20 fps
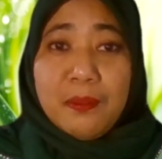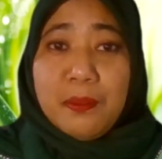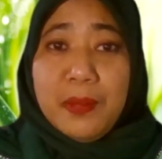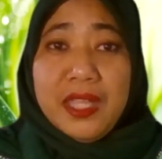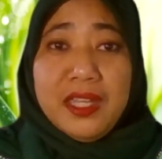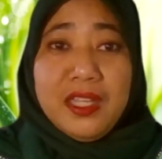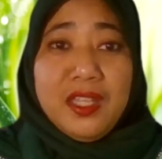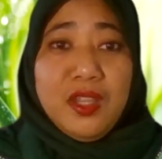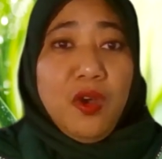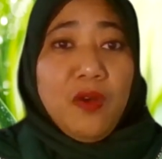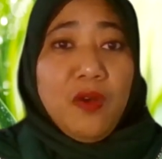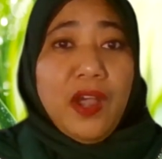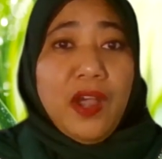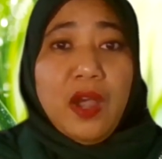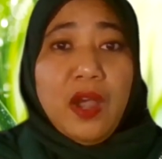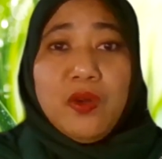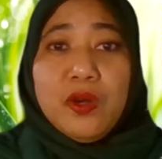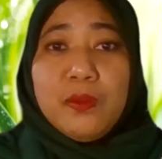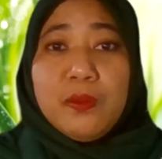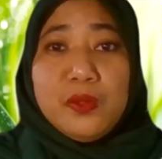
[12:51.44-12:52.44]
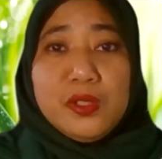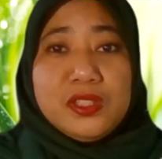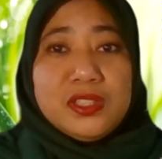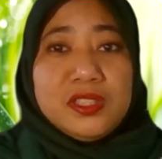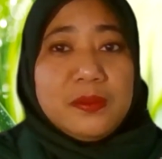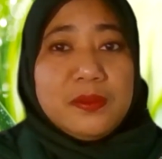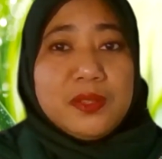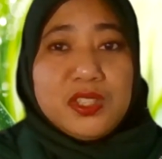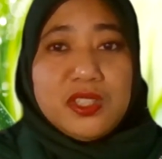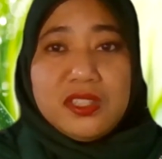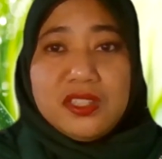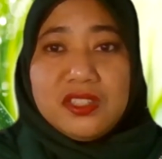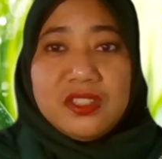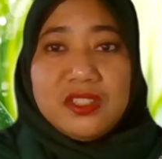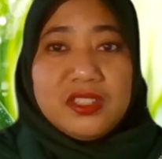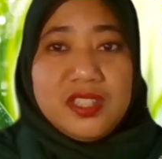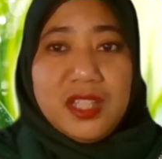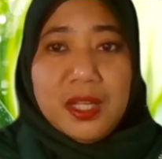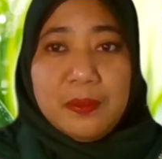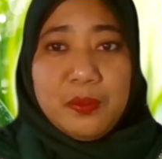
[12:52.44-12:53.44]
Many of our Muslim
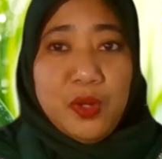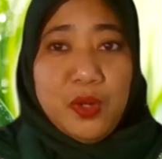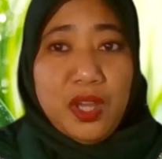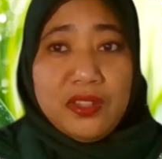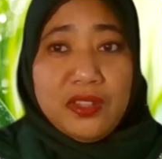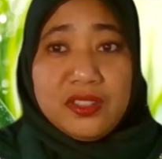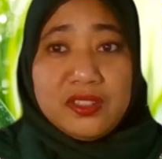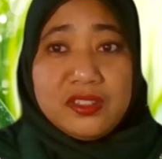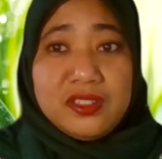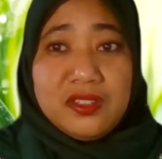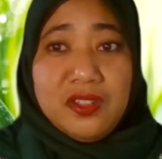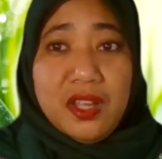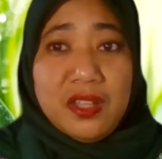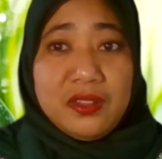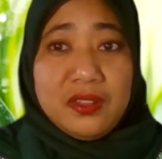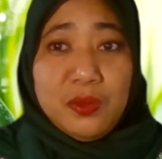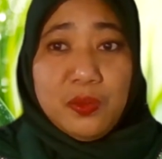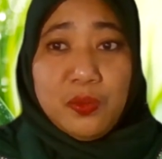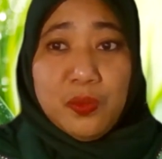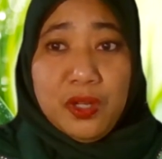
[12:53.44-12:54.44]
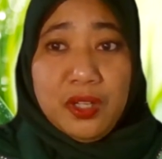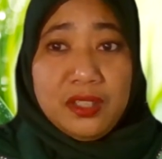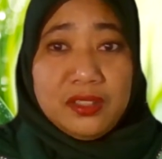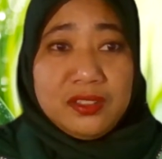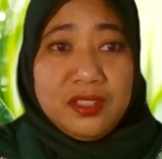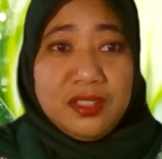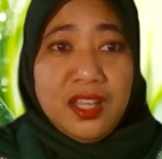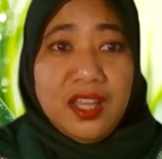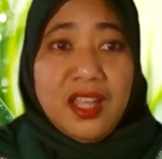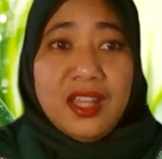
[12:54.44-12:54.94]
sisters and brothers around the world